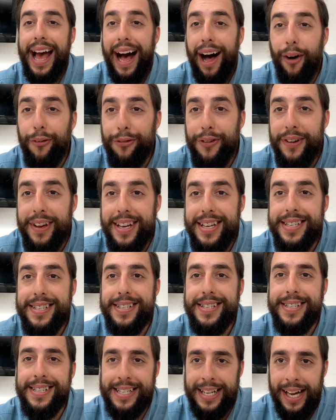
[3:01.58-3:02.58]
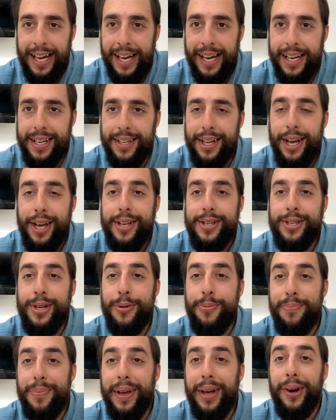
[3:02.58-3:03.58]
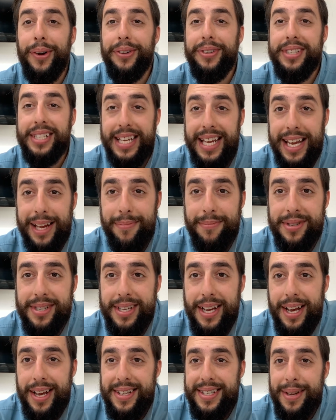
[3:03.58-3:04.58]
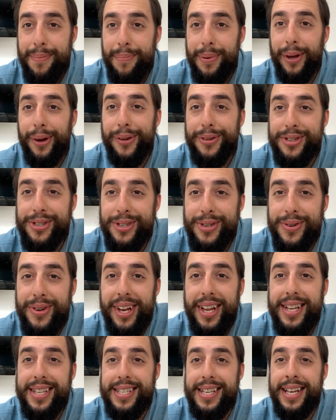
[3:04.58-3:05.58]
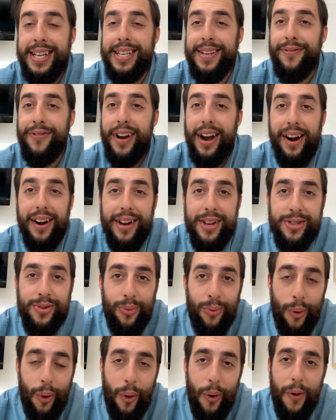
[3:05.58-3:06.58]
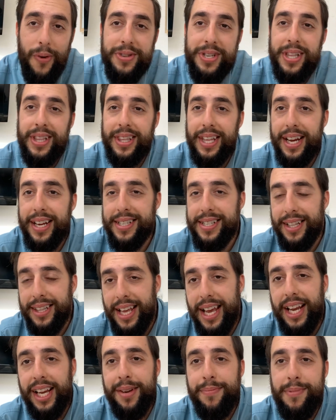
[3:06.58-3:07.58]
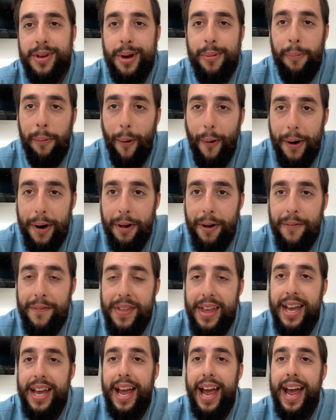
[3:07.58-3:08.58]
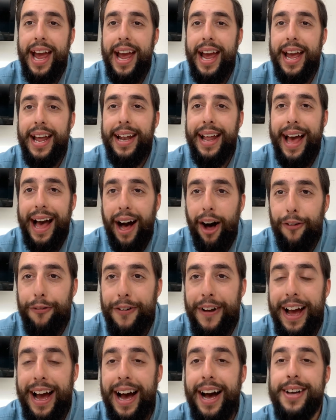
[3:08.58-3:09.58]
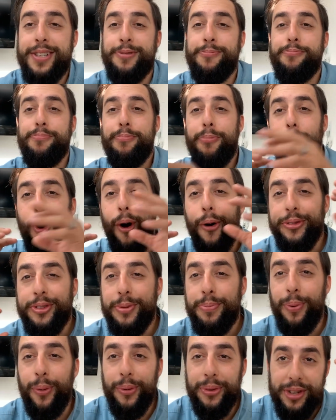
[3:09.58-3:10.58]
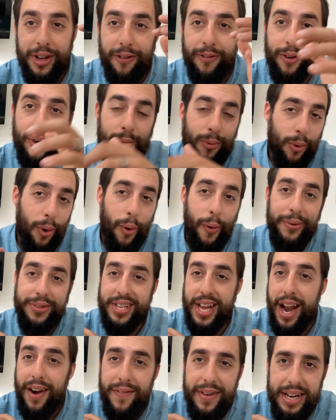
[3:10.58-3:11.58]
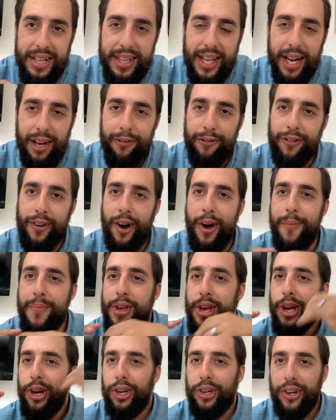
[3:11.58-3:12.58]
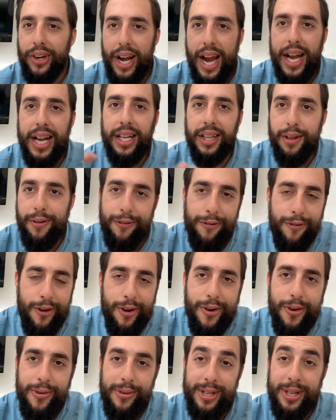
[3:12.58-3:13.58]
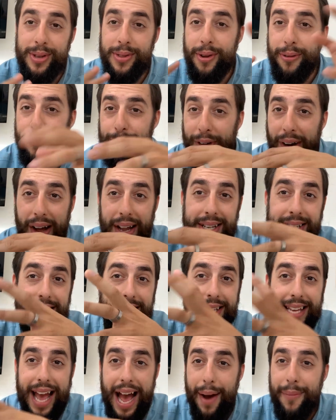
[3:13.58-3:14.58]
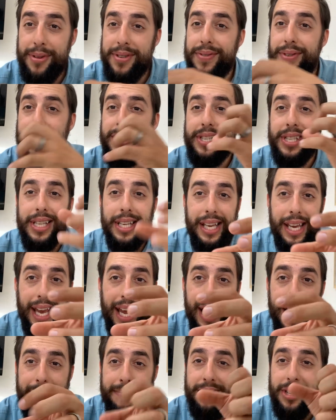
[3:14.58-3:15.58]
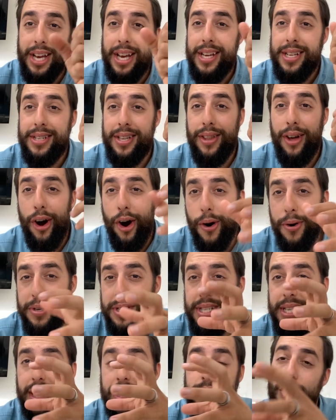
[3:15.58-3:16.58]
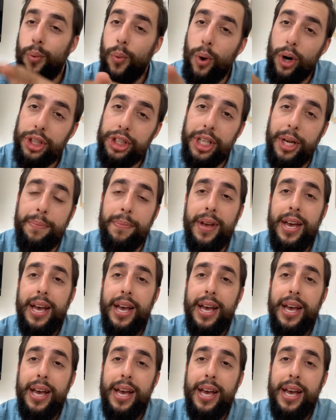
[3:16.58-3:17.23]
Alpha is designed to build teams, to build students in various roles and things that they can be a part of. And Alpha has multiple different roles. Everything from creating the food, to the fun, to the atmosphere, to the games, to the hosting, to worship.